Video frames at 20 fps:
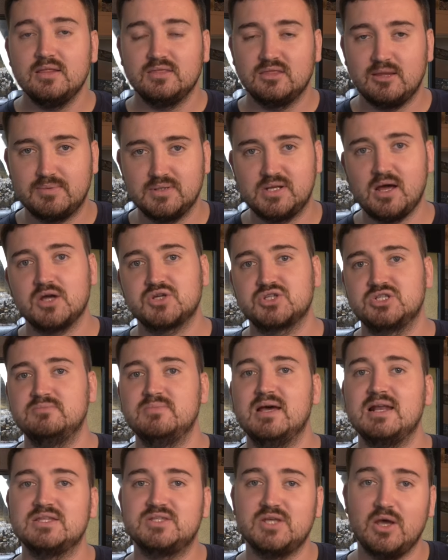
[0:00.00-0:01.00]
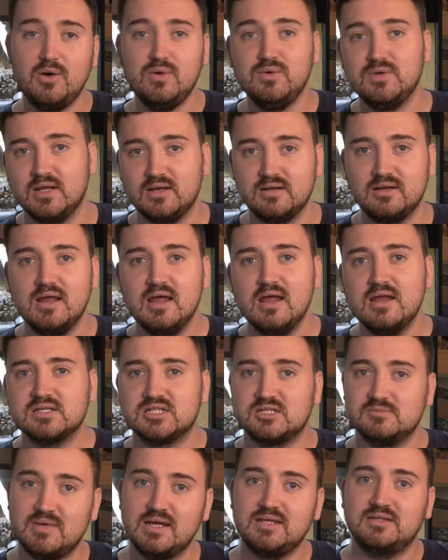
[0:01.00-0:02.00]
the production of melatonin
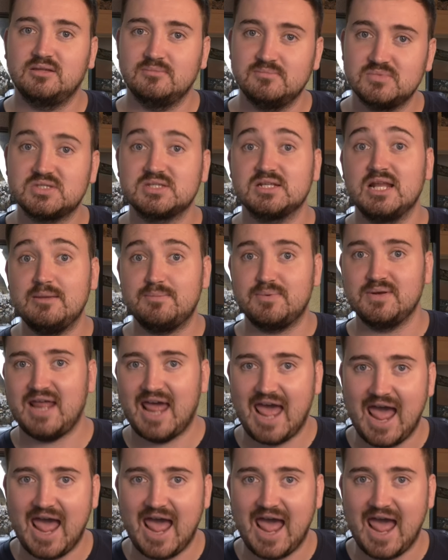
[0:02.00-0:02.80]
to make them sleep and